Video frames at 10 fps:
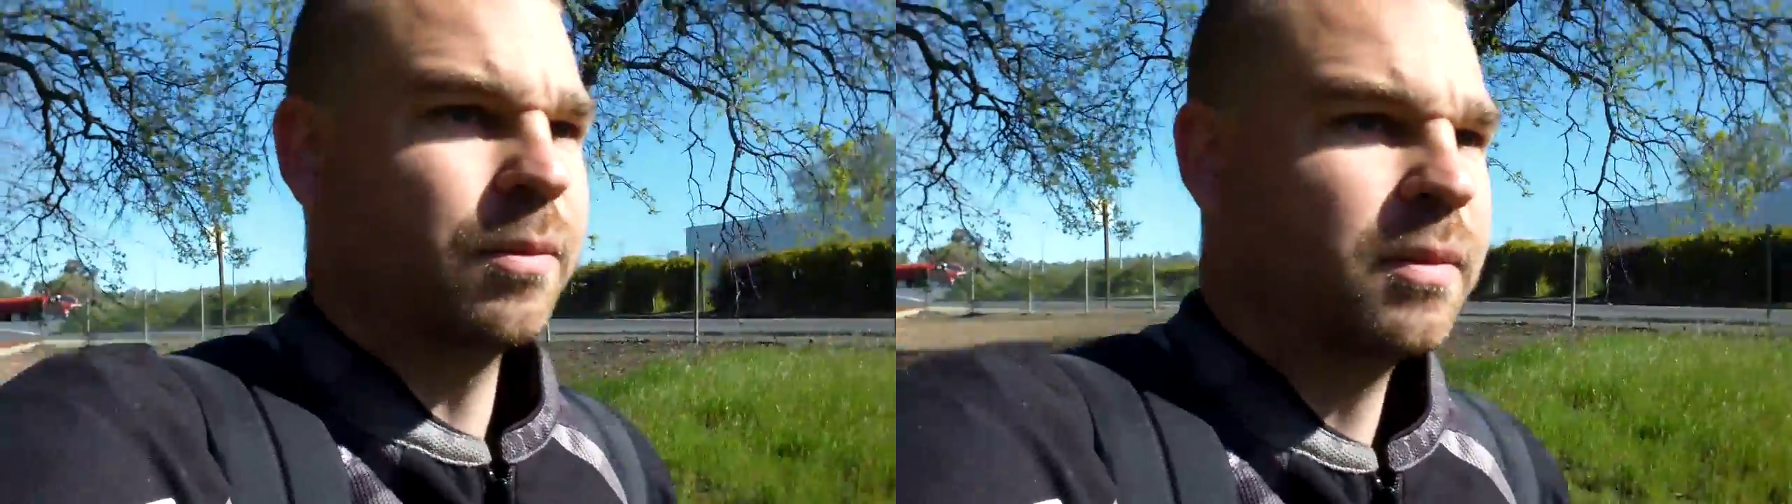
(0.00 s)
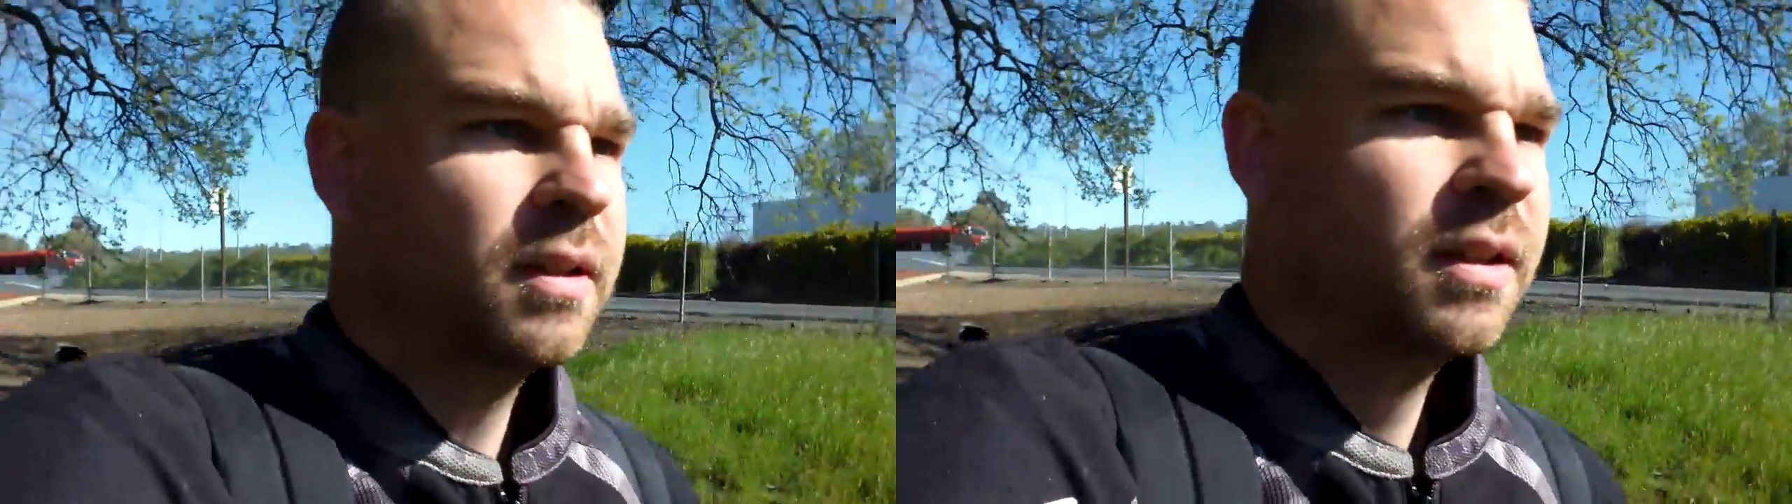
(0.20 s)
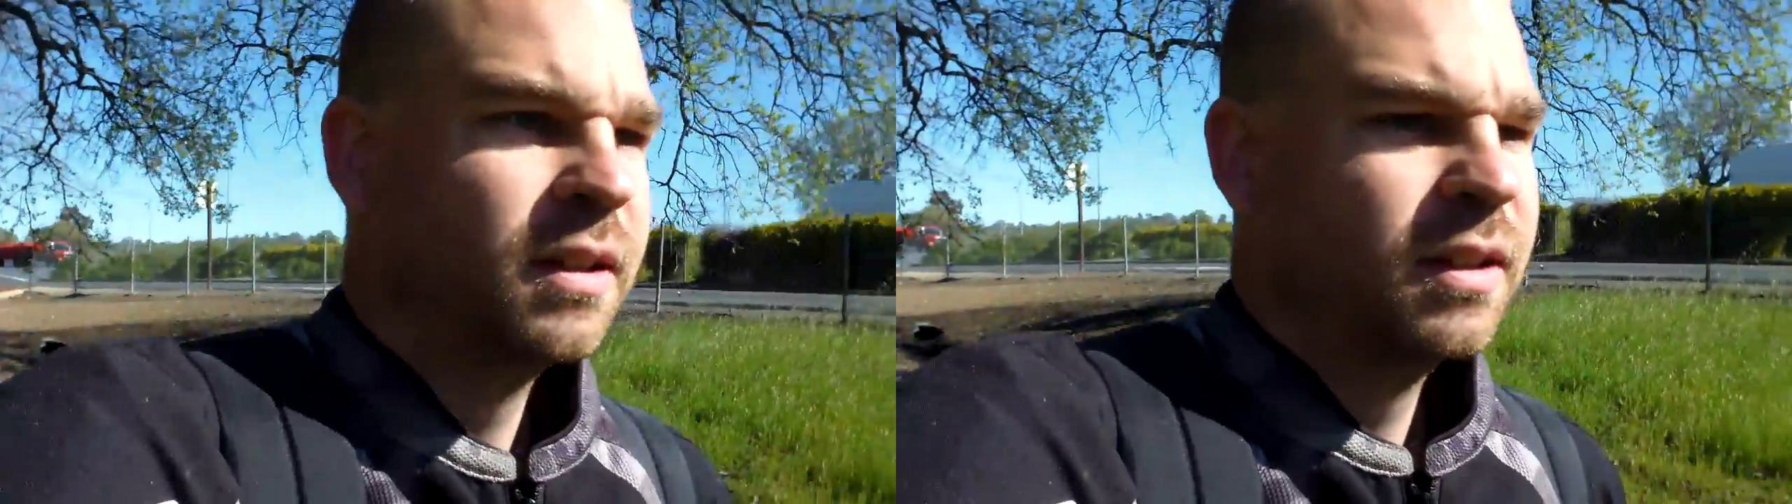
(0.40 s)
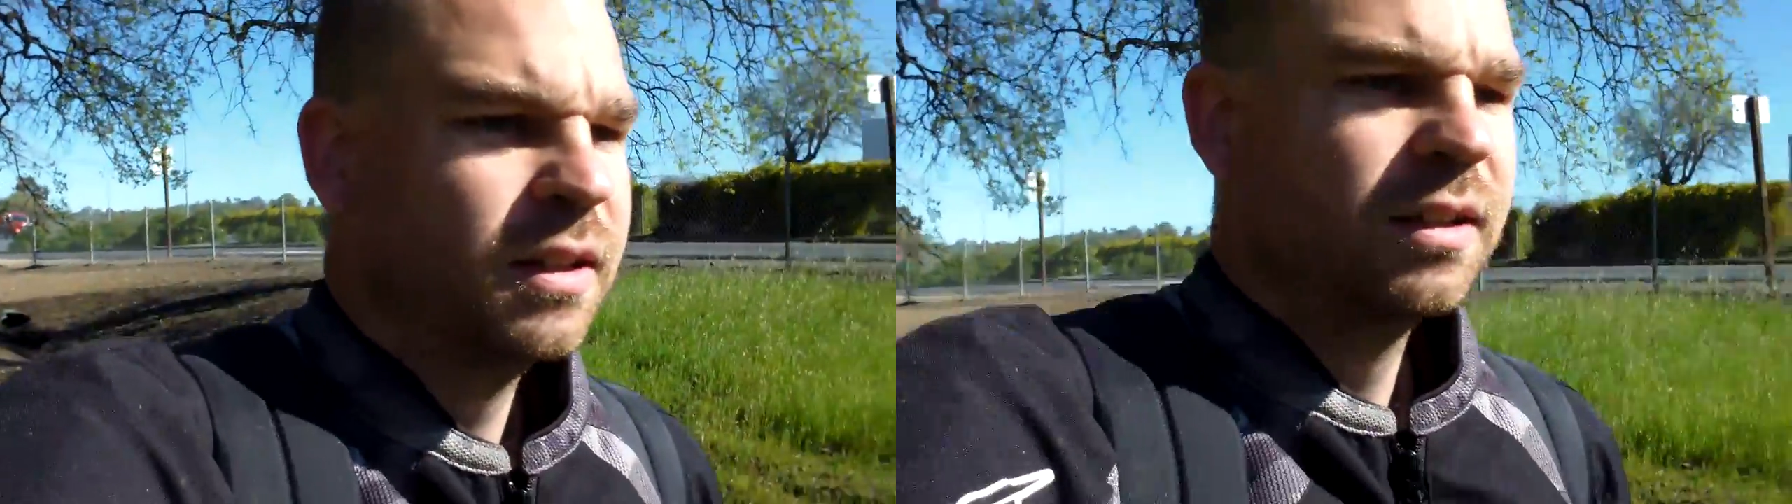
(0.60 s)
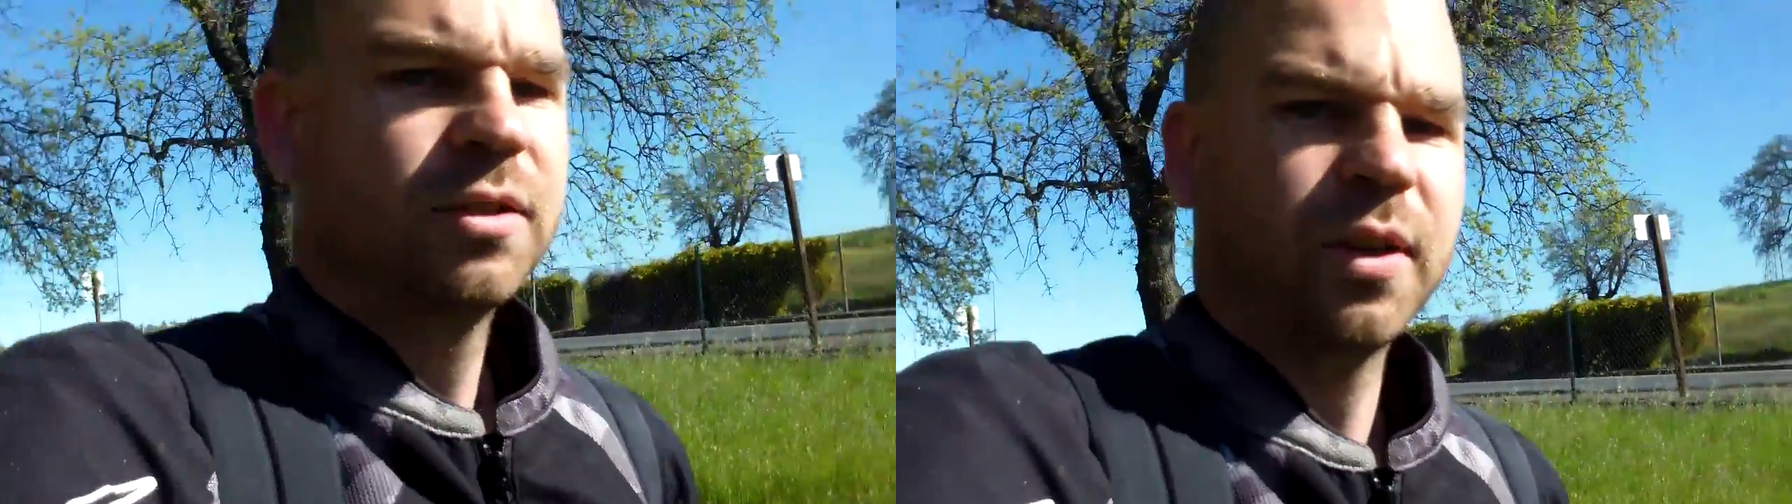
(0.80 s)

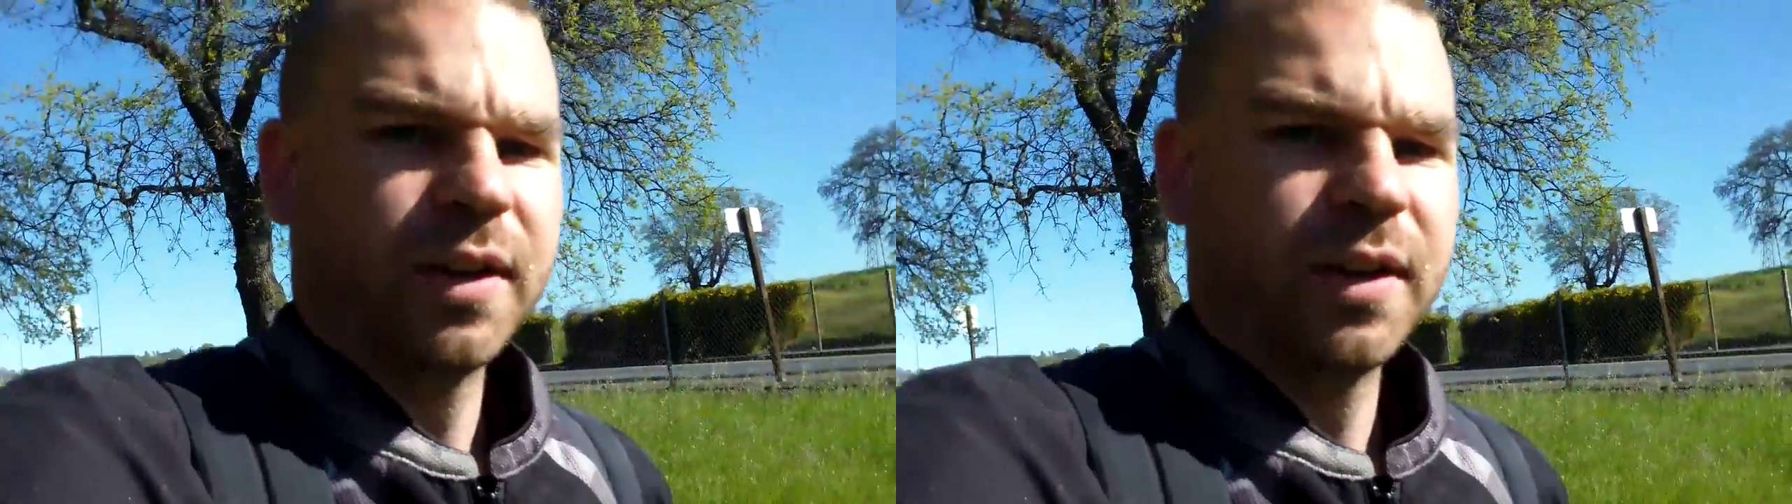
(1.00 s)
Them.